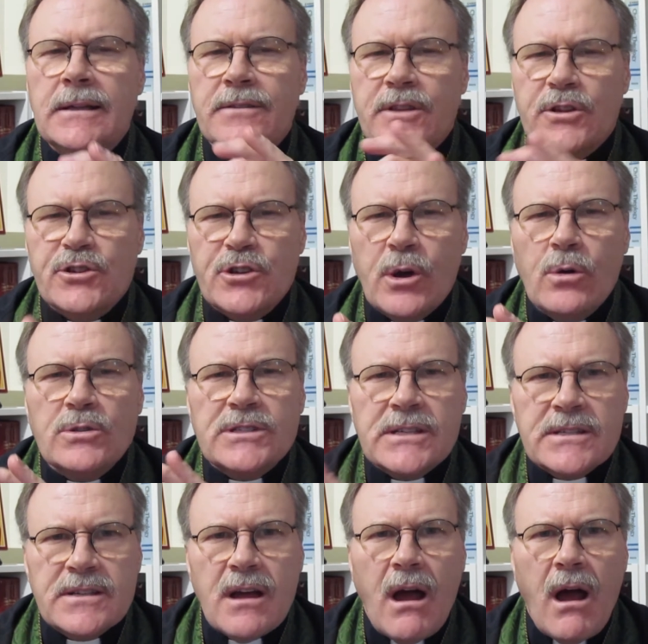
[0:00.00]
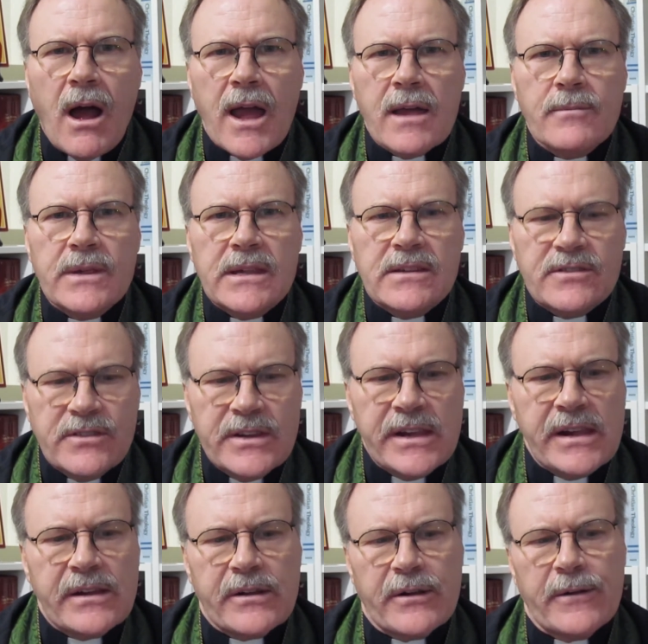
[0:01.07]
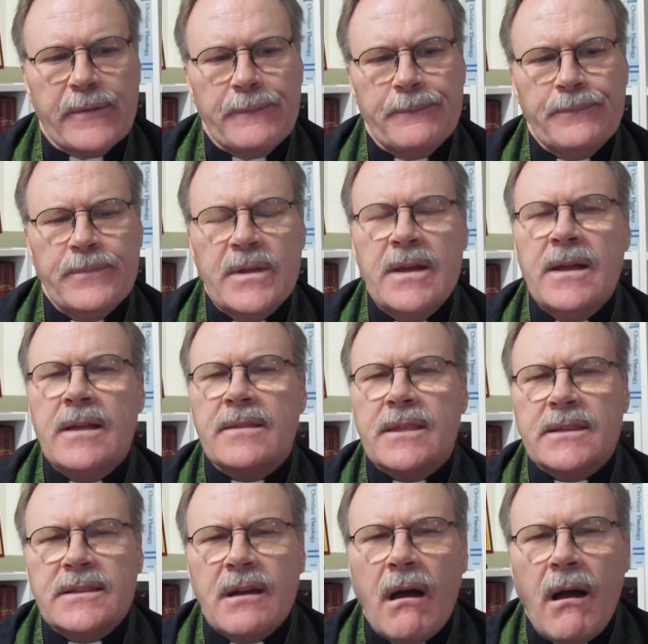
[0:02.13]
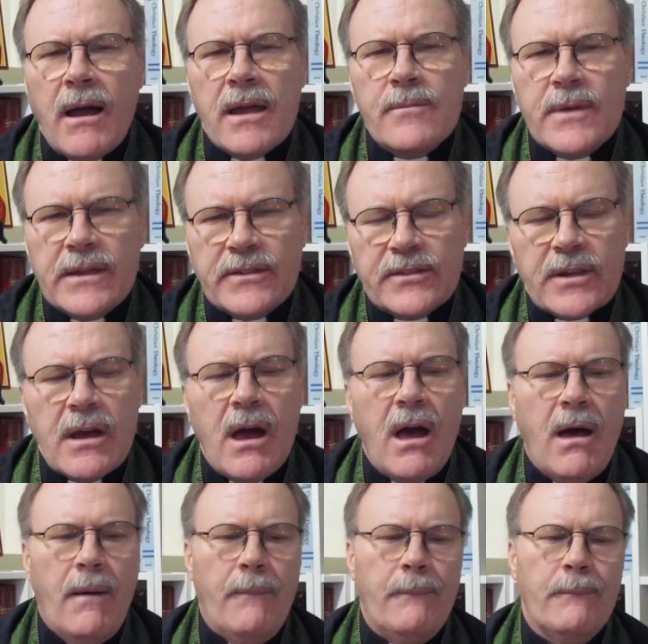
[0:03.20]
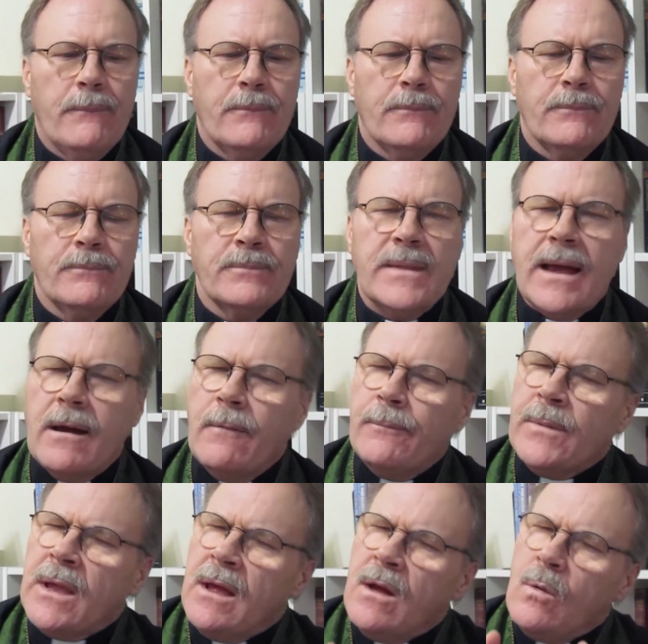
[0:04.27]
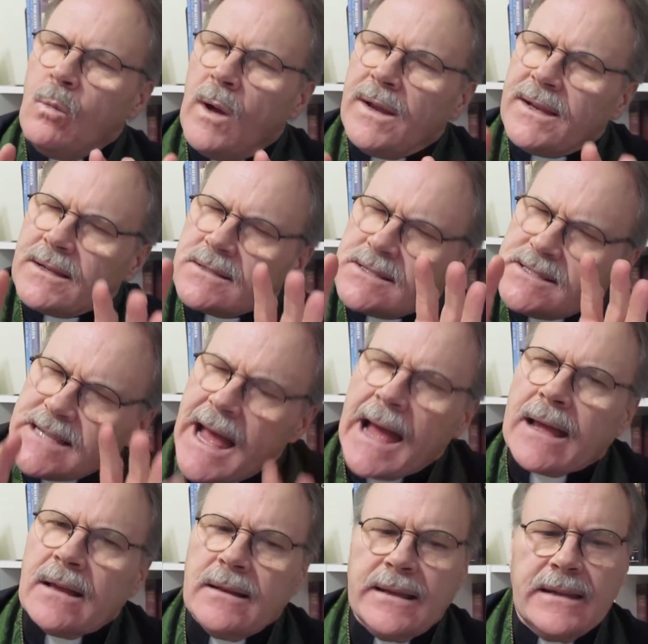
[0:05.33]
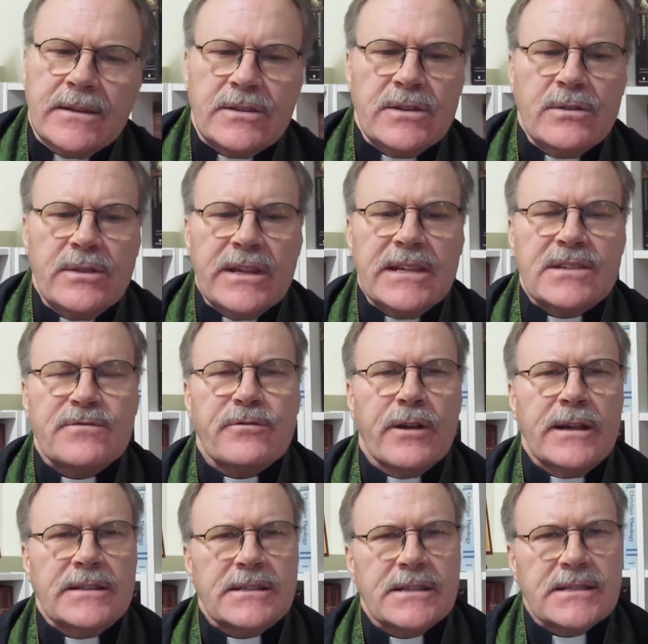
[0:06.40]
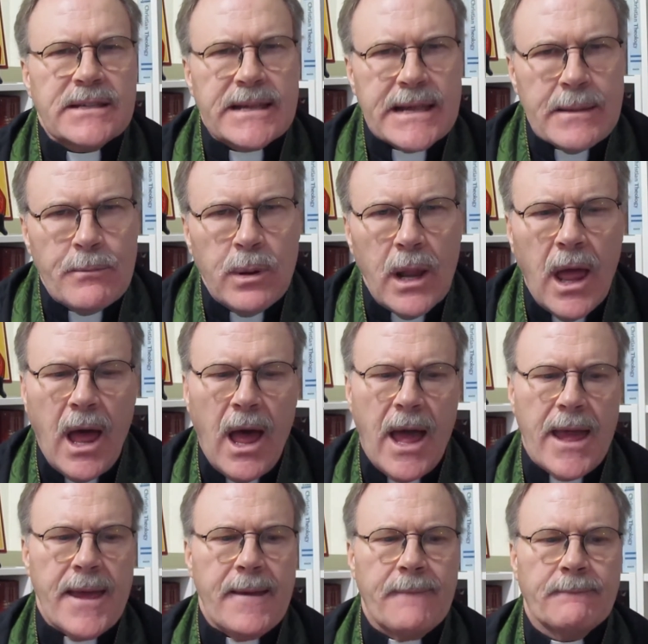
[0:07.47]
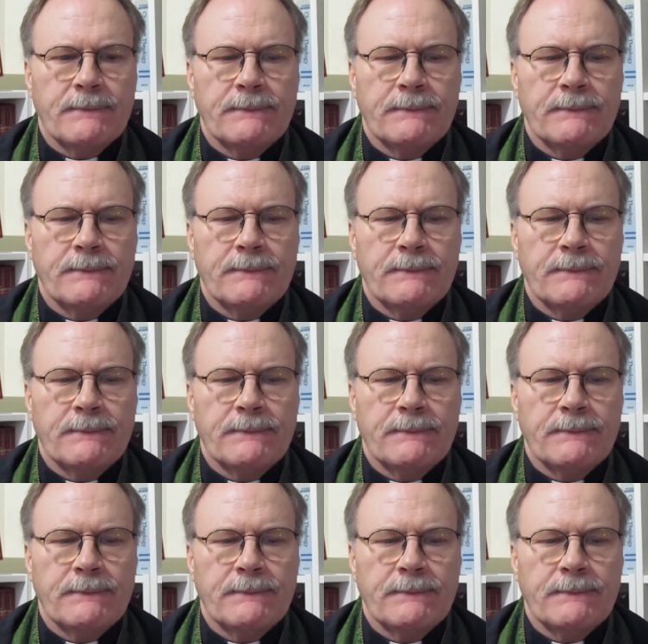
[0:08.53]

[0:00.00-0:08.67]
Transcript: The chosen time is near. The time has come. Now, what exactly do these phrases imply?